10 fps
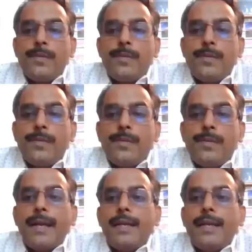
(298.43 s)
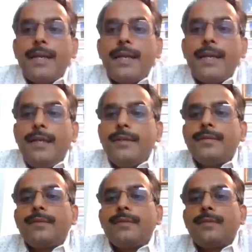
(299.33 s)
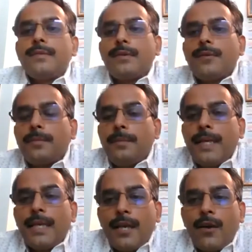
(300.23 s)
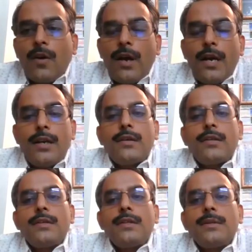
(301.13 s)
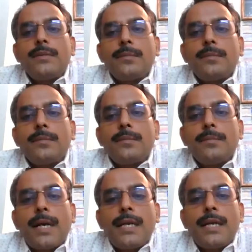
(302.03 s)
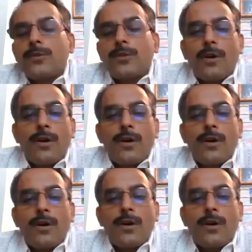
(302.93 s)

ultimately, being a young lawyer, my fellow